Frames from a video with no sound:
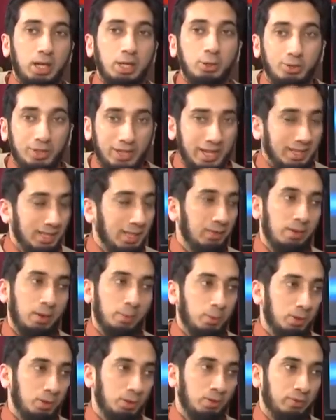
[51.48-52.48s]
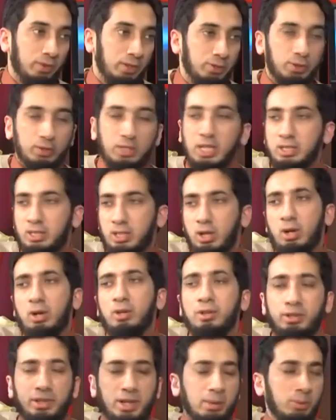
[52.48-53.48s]
And you can't give up on your friends. You can't say,
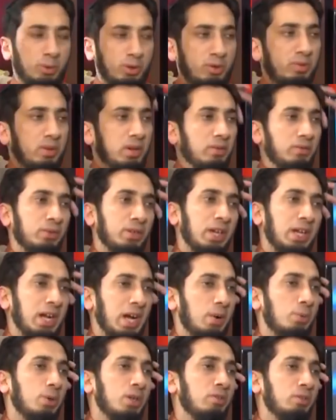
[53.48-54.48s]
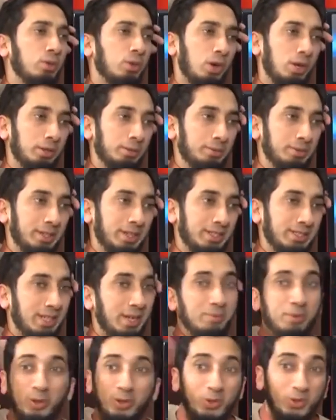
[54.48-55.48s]
oh, they're not motivated, forget it, I won't even call them the next
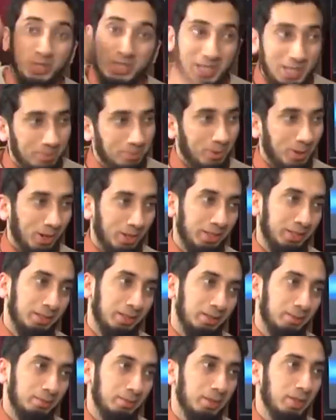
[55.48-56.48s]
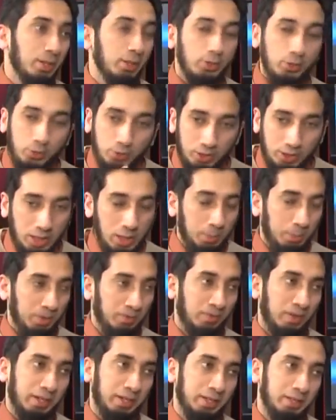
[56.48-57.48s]
time. No, you keep calling them. You keep
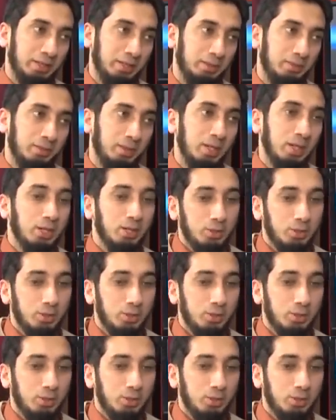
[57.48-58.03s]
inviting them.